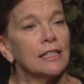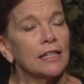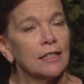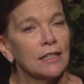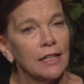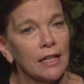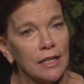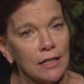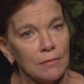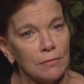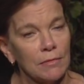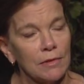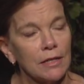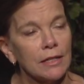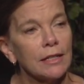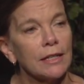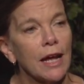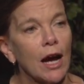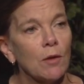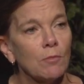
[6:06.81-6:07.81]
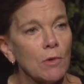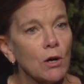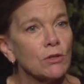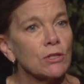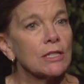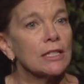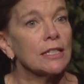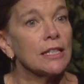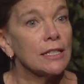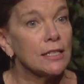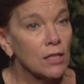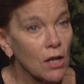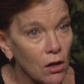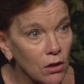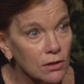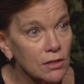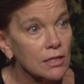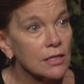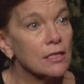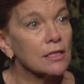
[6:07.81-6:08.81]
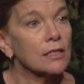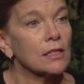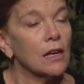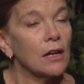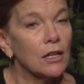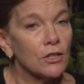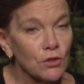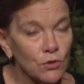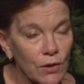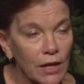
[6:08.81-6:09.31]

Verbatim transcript: and, and now mostly adults, uh,